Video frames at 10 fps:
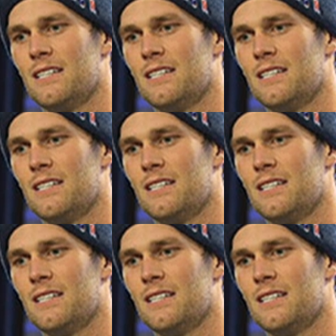
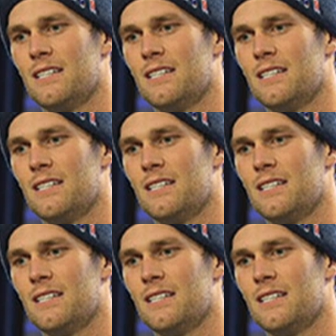
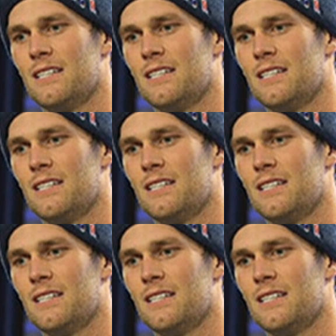
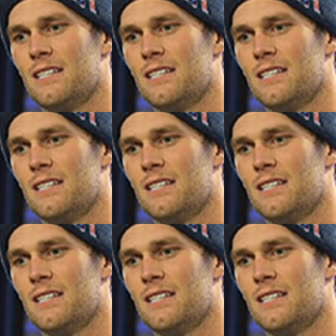
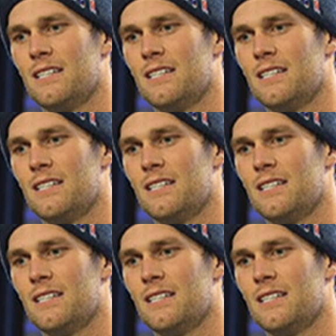
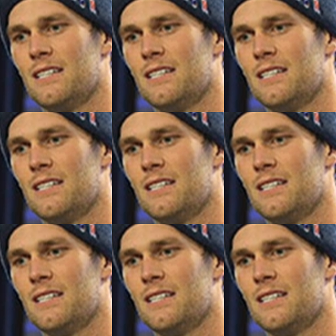
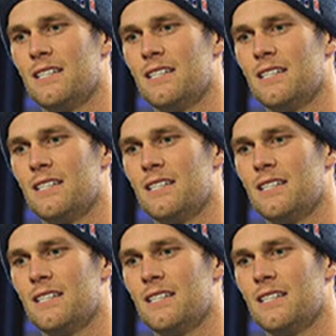
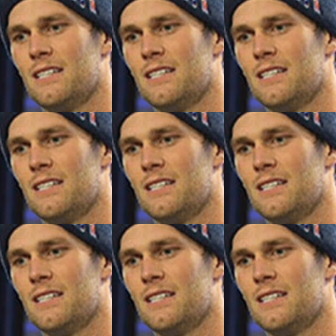
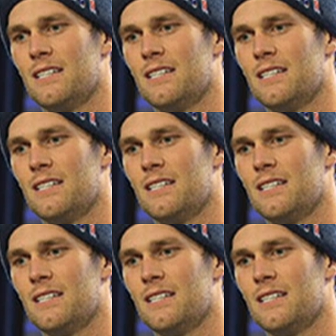(no lip movement)